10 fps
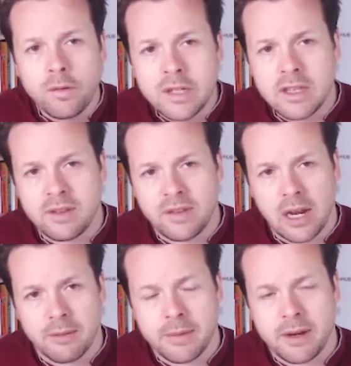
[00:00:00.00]
in the
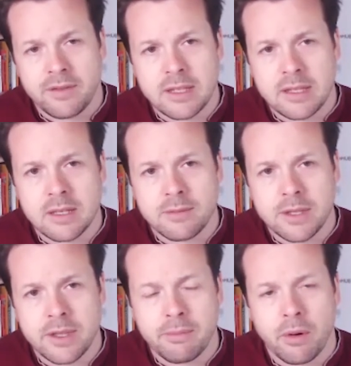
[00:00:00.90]
development of the systems
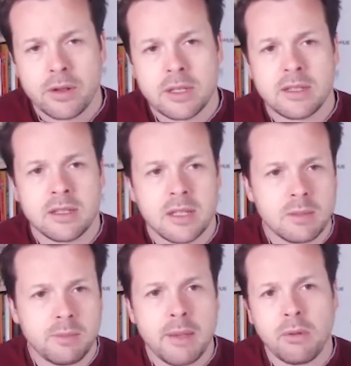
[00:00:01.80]
and the processes, because
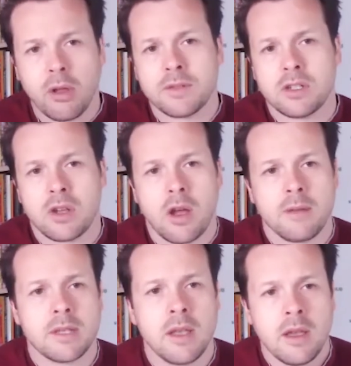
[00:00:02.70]
people oftentimes